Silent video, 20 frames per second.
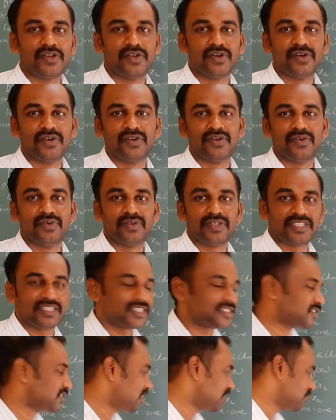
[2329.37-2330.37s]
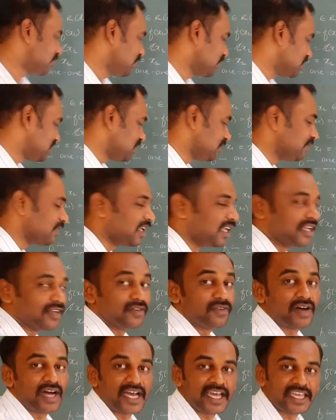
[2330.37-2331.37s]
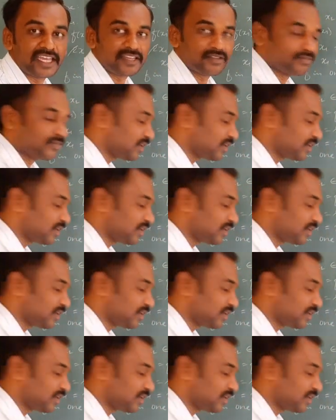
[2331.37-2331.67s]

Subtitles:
No, which is not possible. Why?